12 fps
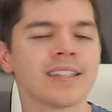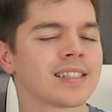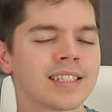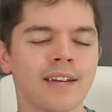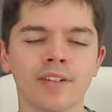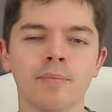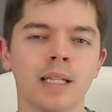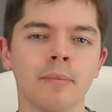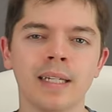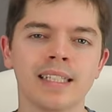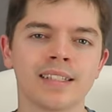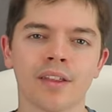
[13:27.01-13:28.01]
7
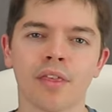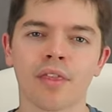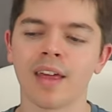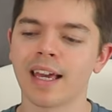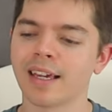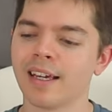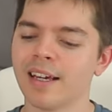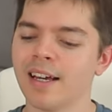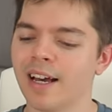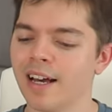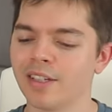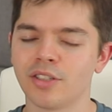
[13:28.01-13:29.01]
mm thick
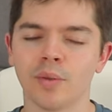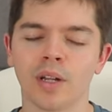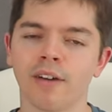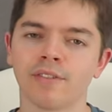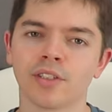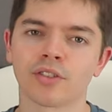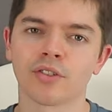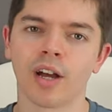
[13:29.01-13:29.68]
2.5-inch